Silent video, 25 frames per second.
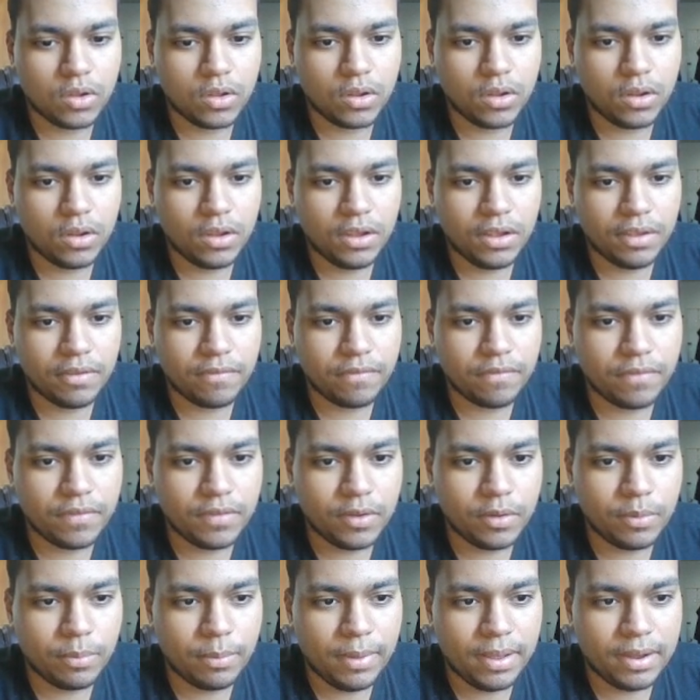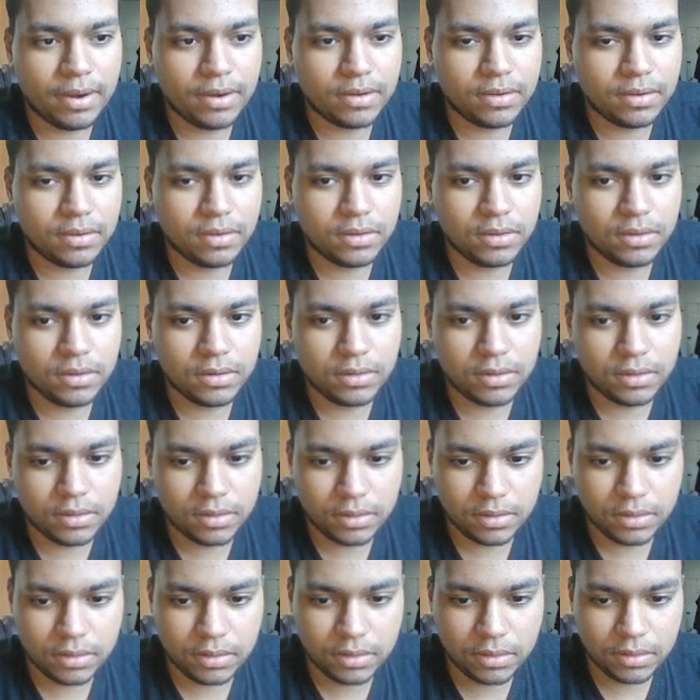look and feel better,
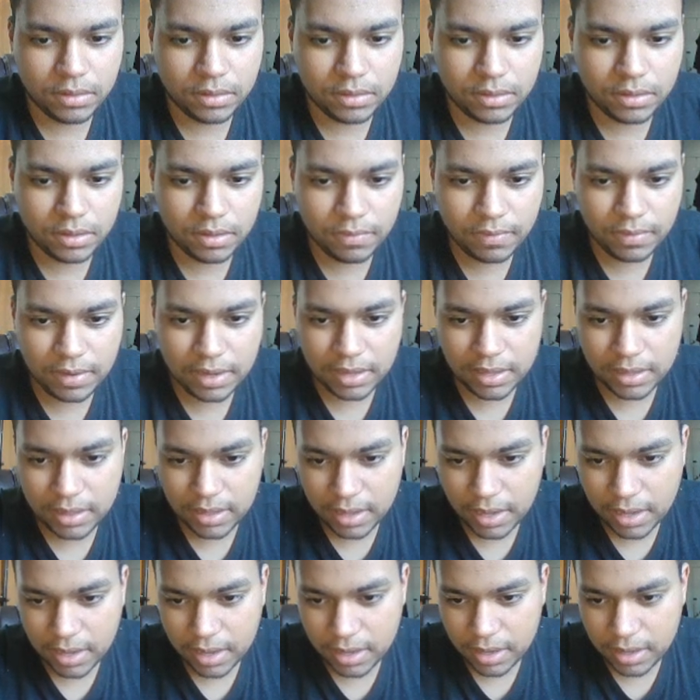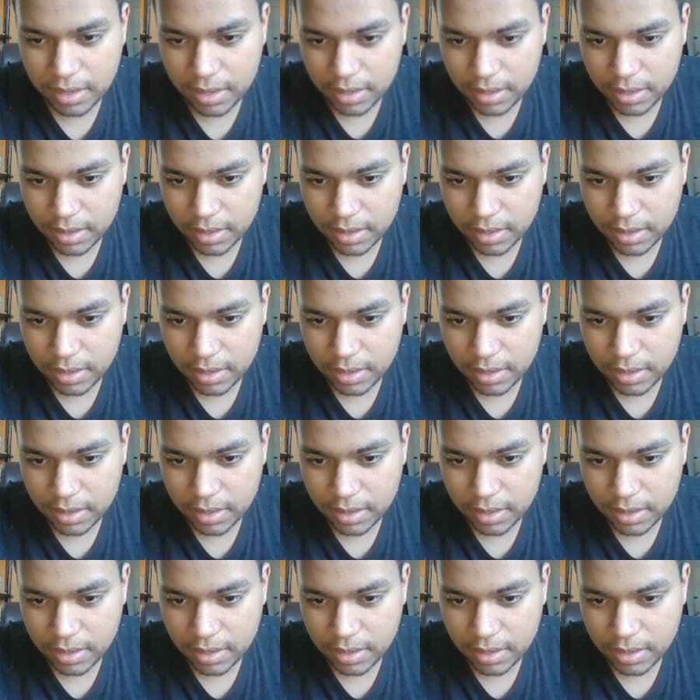stuff like that.